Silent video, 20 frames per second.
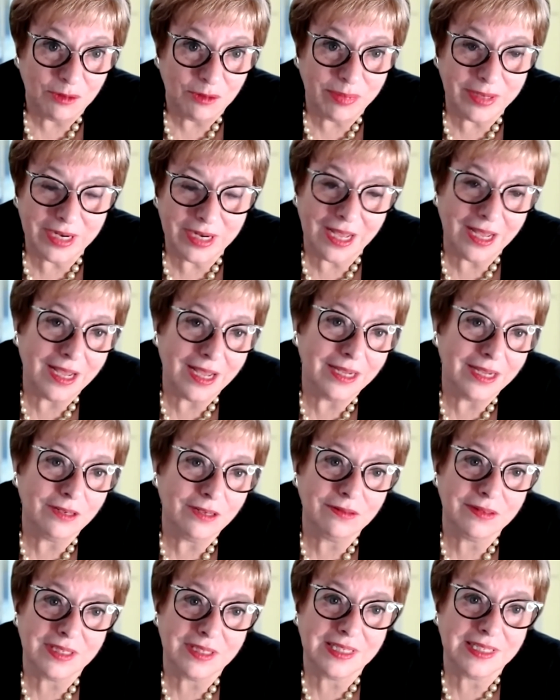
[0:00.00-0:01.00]
But I
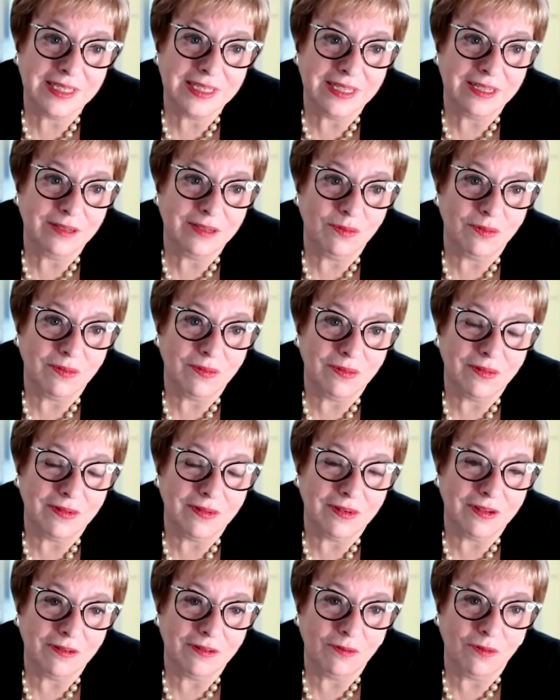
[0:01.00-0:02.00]
don't see
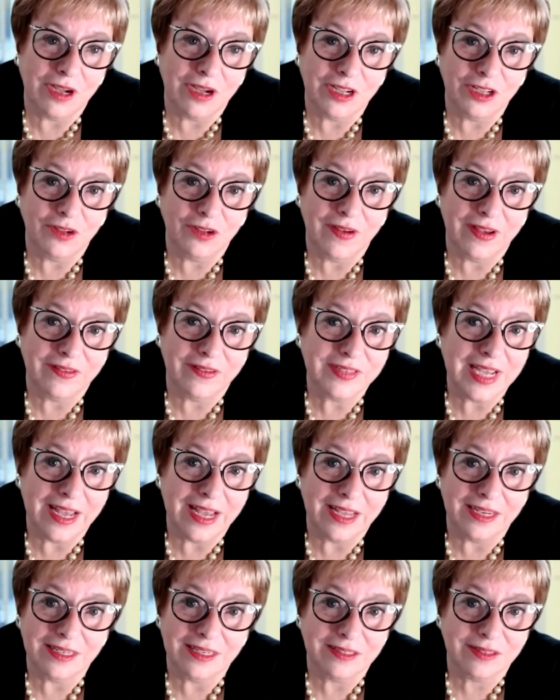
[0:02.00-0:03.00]
why you have to
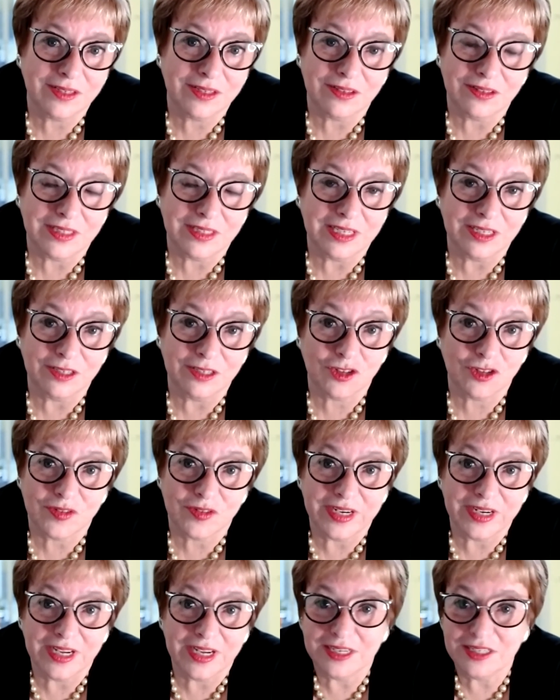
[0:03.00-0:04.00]
add insult to
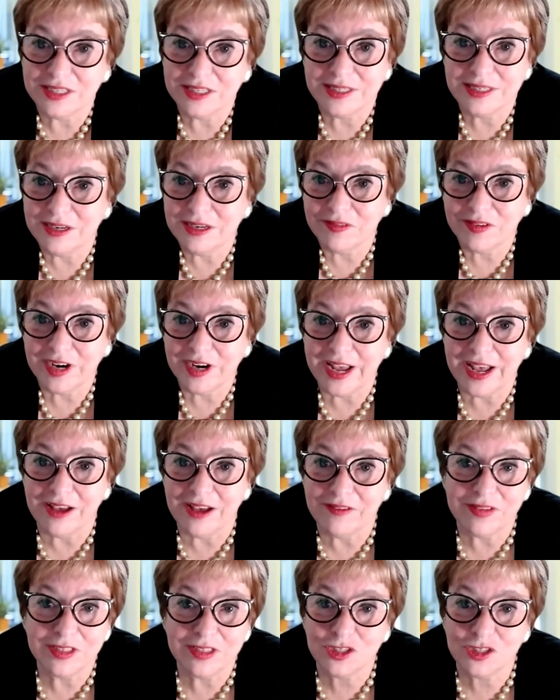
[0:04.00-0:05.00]
injury. I just never
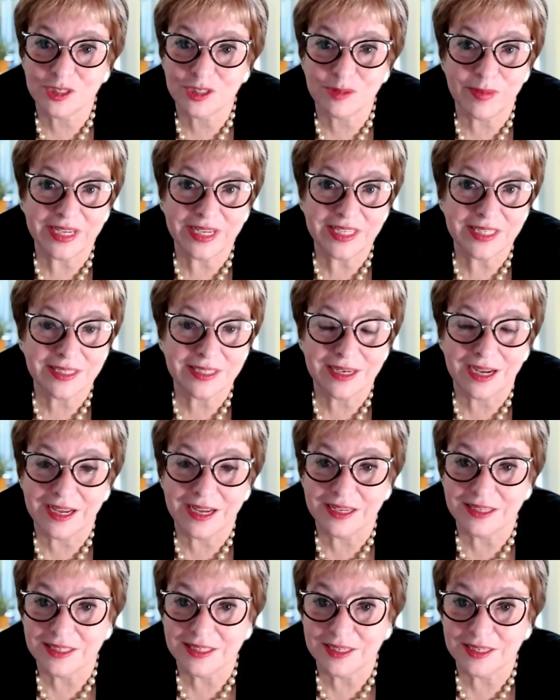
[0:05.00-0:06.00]
have. It's just my
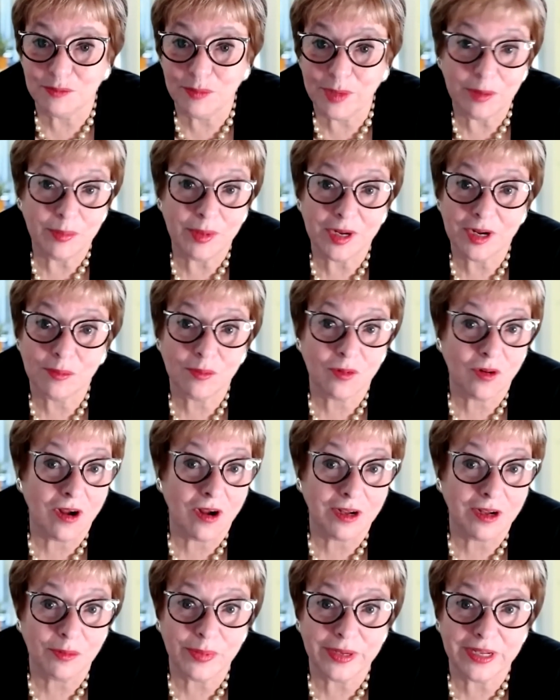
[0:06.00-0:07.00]
style, and maybe I'm
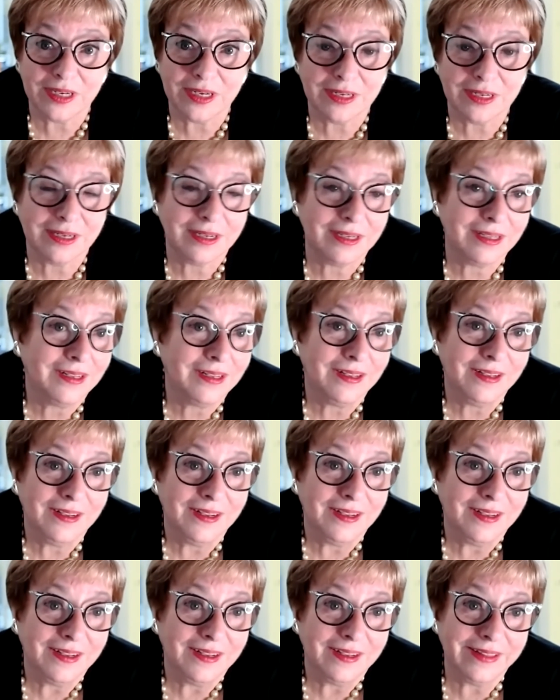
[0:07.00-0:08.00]
wrong, but
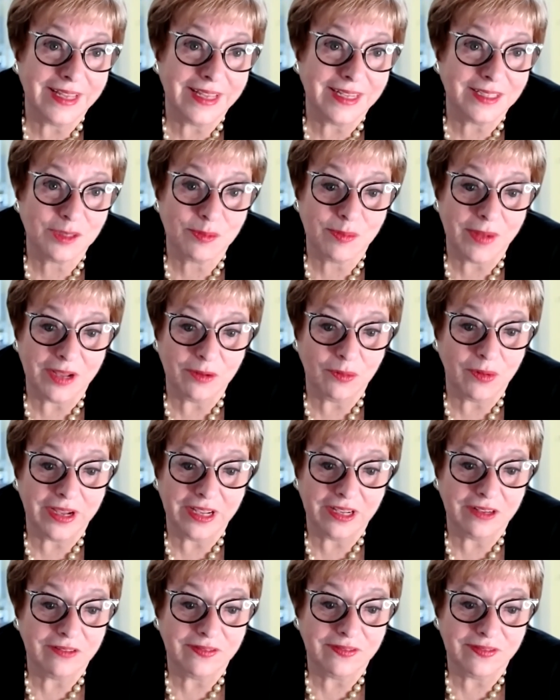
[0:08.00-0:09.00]
that's my
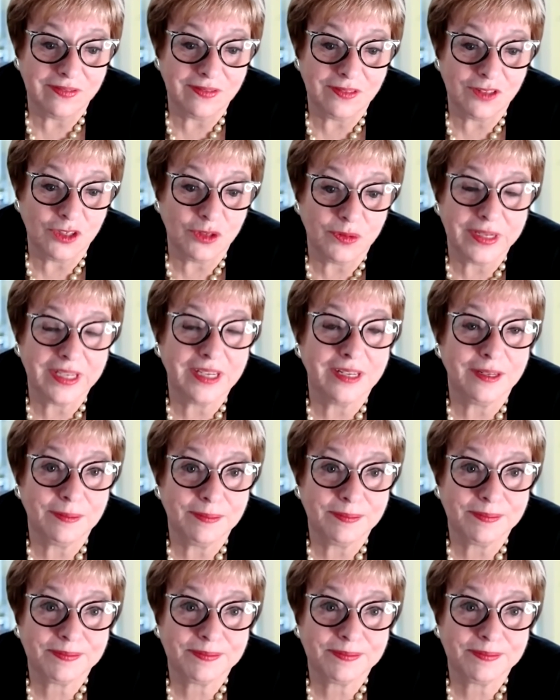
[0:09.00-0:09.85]
way of doing it.